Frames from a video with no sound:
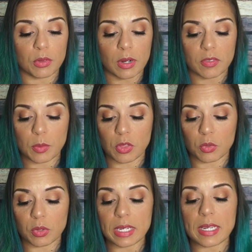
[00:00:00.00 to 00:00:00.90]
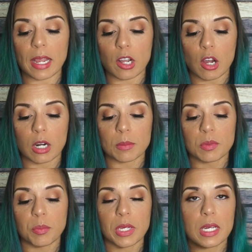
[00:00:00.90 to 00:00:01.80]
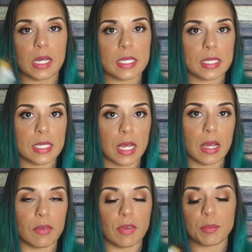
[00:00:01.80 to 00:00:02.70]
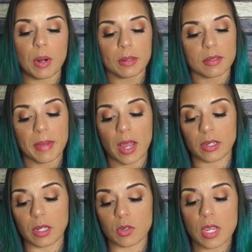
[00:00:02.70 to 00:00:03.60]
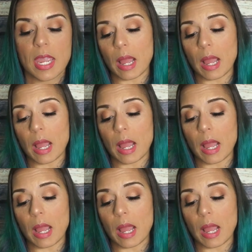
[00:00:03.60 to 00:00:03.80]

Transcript: There have to be three net carbs because of probably some allulose.